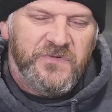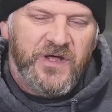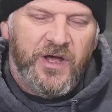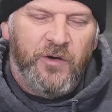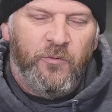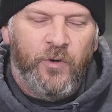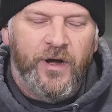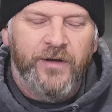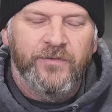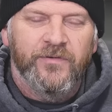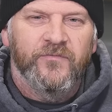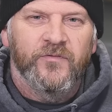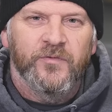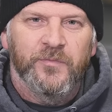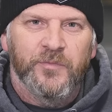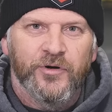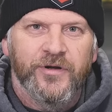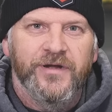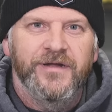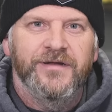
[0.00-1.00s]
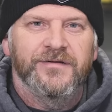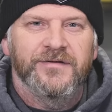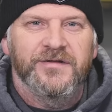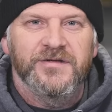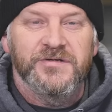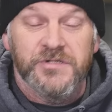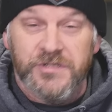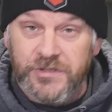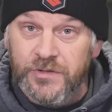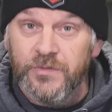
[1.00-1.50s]
at White River Marine
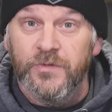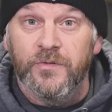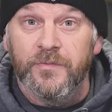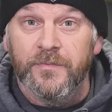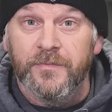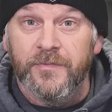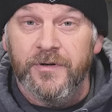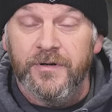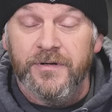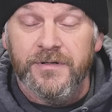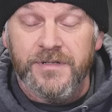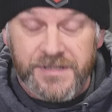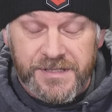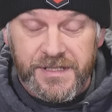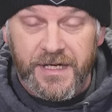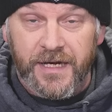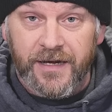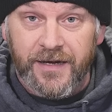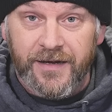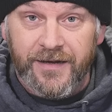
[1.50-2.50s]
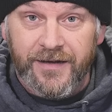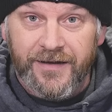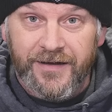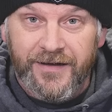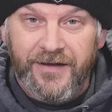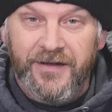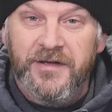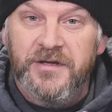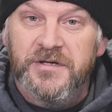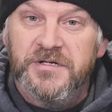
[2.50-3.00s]
is soon to say.
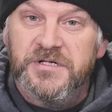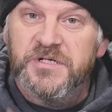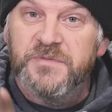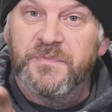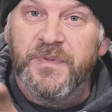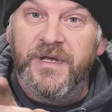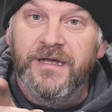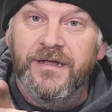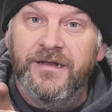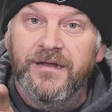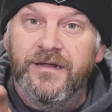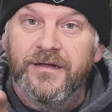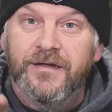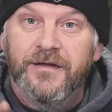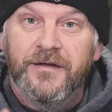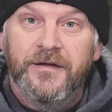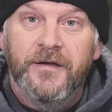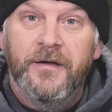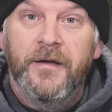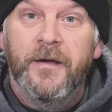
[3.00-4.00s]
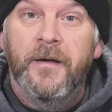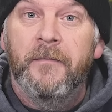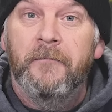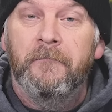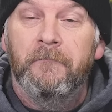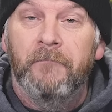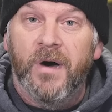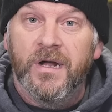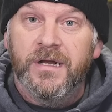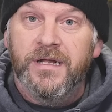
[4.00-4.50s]
Speed,
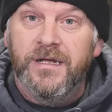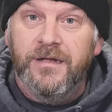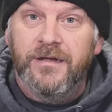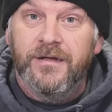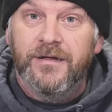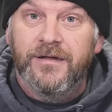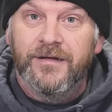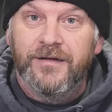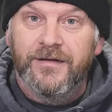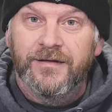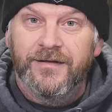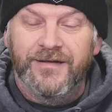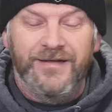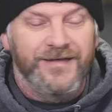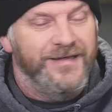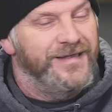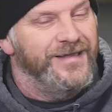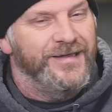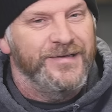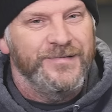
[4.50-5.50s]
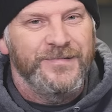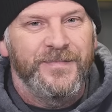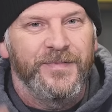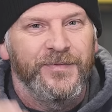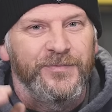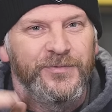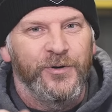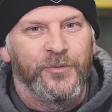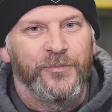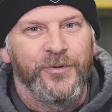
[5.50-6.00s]
money,
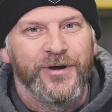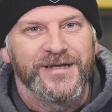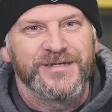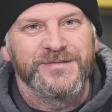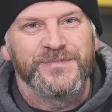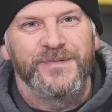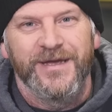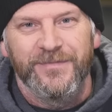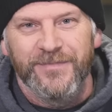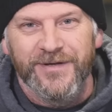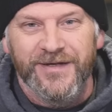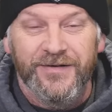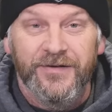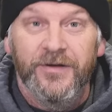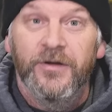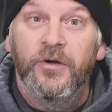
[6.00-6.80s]
no brakes, baby.